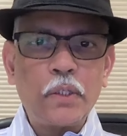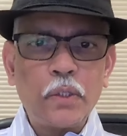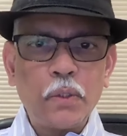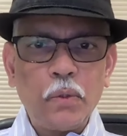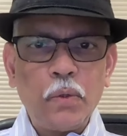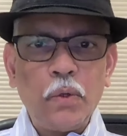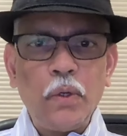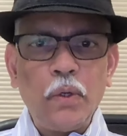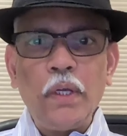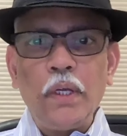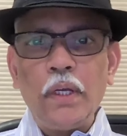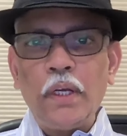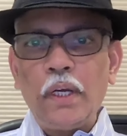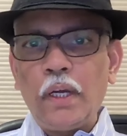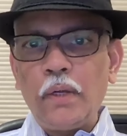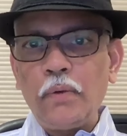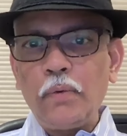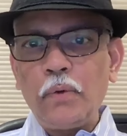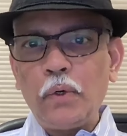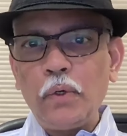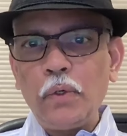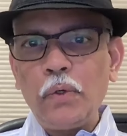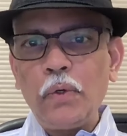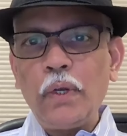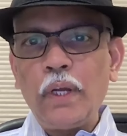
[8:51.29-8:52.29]
So I
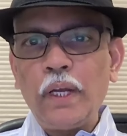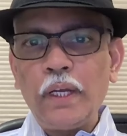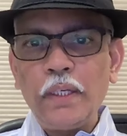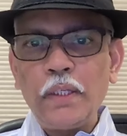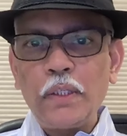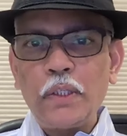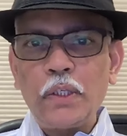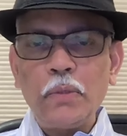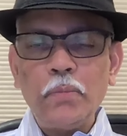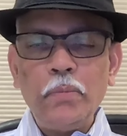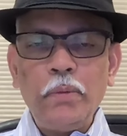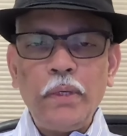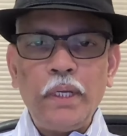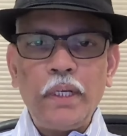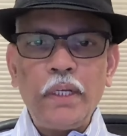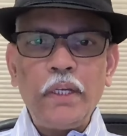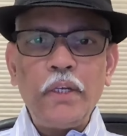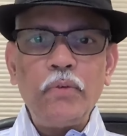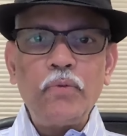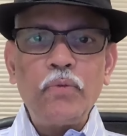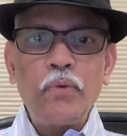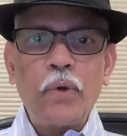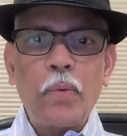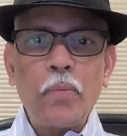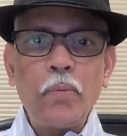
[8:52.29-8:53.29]
want you guys to be an
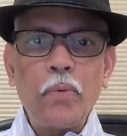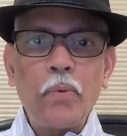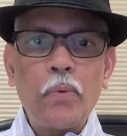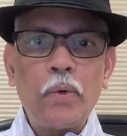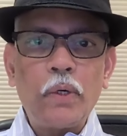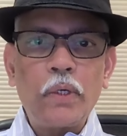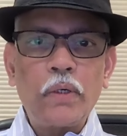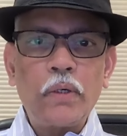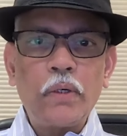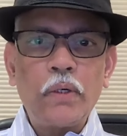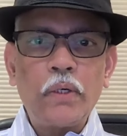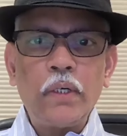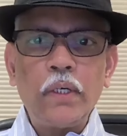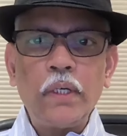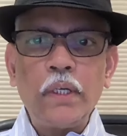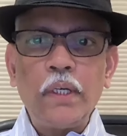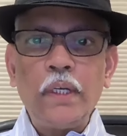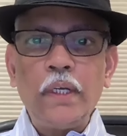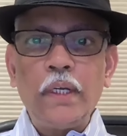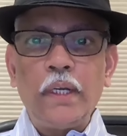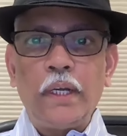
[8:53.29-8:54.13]
informed voter.